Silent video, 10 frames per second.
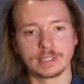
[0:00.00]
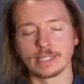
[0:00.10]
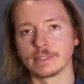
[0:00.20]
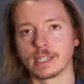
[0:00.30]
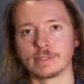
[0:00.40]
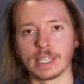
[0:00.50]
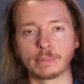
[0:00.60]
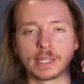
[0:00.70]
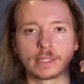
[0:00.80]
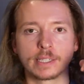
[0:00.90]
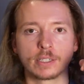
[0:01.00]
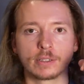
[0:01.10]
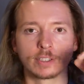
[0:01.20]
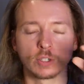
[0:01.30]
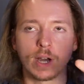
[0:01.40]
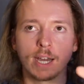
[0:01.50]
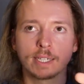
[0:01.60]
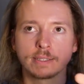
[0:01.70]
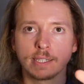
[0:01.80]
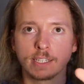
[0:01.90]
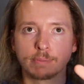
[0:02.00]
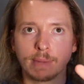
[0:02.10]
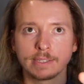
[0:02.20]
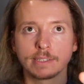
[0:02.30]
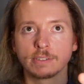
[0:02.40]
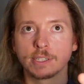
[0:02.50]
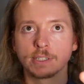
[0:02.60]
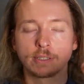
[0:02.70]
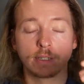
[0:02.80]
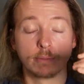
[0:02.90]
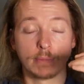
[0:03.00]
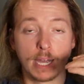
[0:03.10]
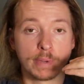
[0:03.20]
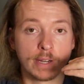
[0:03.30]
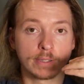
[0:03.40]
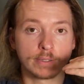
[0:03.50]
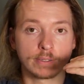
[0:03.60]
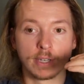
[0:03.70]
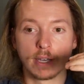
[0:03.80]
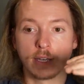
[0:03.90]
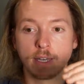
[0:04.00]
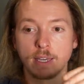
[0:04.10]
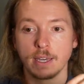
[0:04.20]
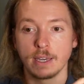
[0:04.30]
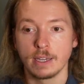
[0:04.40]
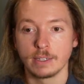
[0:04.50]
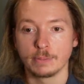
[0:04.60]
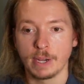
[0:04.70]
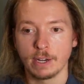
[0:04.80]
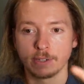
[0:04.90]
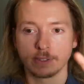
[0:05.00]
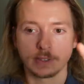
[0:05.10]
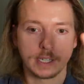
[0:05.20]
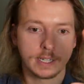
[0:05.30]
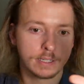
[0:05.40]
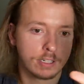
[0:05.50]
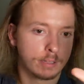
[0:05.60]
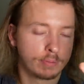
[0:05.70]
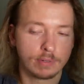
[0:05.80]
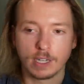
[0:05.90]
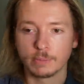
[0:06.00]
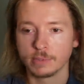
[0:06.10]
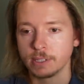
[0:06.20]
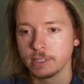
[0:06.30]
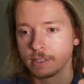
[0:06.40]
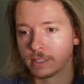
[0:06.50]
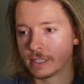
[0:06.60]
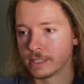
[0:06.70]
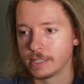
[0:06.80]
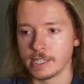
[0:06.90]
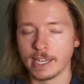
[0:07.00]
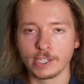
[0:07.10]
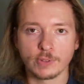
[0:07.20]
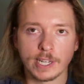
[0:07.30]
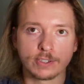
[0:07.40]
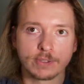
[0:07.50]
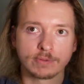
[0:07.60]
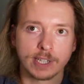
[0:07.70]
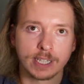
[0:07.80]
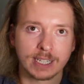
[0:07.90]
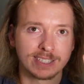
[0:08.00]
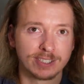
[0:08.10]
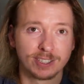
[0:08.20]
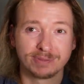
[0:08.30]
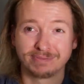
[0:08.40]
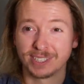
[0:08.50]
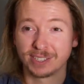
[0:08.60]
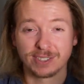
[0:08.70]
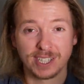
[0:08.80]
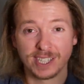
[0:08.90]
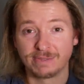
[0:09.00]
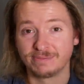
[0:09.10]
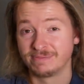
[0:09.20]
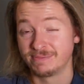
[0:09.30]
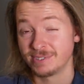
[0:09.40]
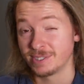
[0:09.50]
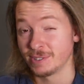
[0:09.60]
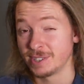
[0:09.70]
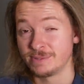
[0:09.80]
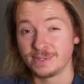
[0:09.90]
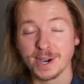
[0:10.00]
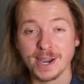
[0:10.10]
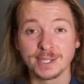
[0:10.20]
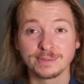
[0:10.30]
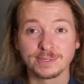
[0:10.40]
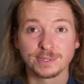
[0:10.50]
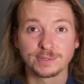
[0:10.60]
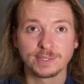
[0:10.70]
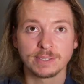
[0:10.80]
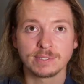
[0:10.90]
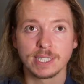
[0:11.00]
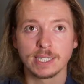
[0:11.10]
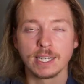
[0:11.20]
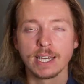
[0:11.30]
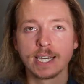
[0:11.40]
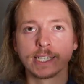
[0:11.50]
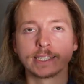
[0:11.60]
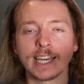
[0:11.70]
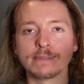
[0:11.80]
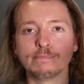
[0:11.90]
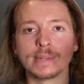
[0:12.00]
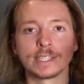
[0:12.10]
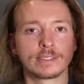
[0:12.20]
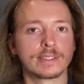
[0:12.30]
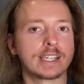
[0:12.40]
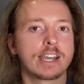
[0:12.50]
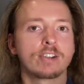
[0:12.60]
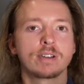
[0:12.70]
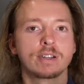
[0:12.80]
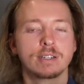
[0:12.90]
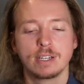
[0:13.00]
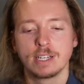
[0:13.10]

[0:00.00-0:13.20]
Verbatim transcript: that's not even that big a deal. So I think my theory is my parents, and parents that are probably in the age range of like, I don't know, let's say 35 to 50, they missed the era.